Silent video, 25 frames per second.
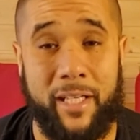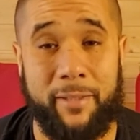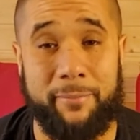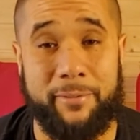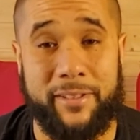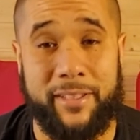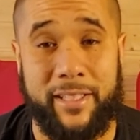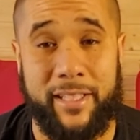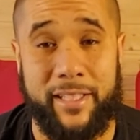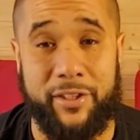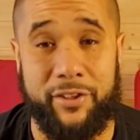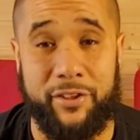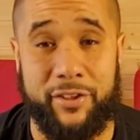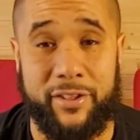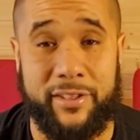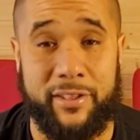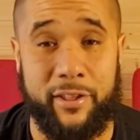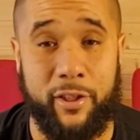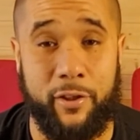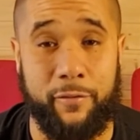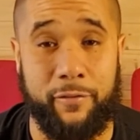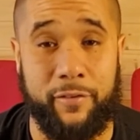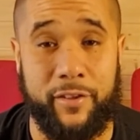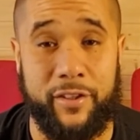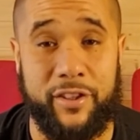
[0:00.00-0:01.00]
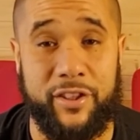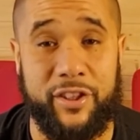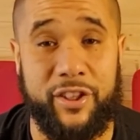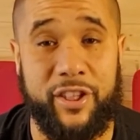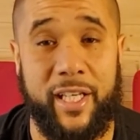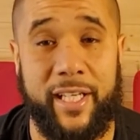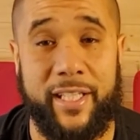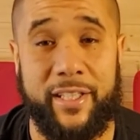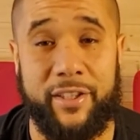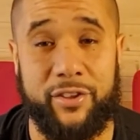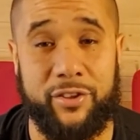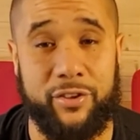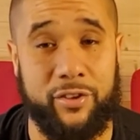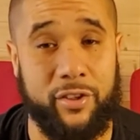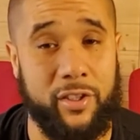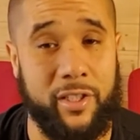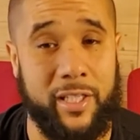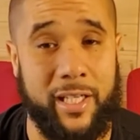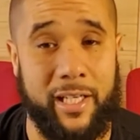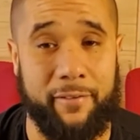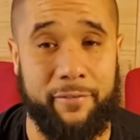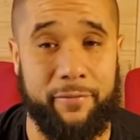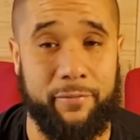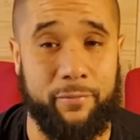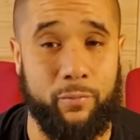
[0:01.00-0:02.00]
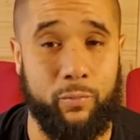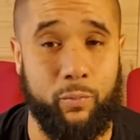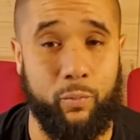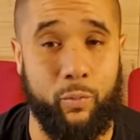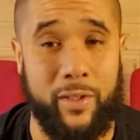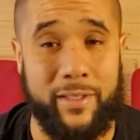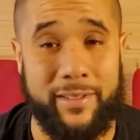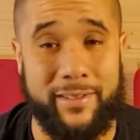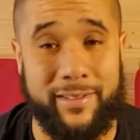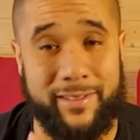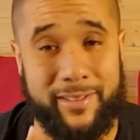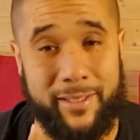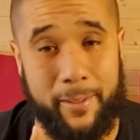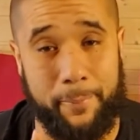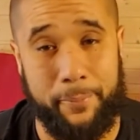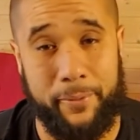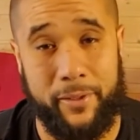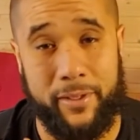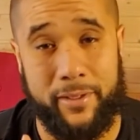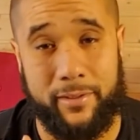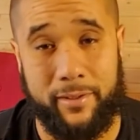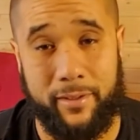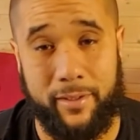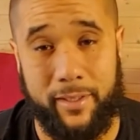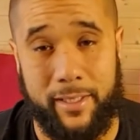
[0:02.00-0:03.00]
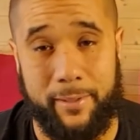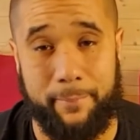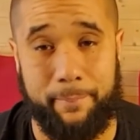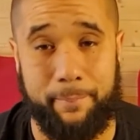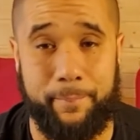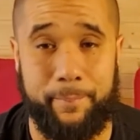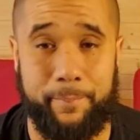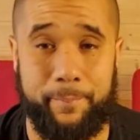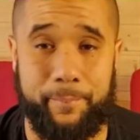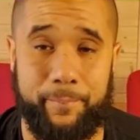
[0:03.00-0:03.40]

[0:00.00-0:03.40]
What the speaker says: upskilling yourself can change your life one step at a time.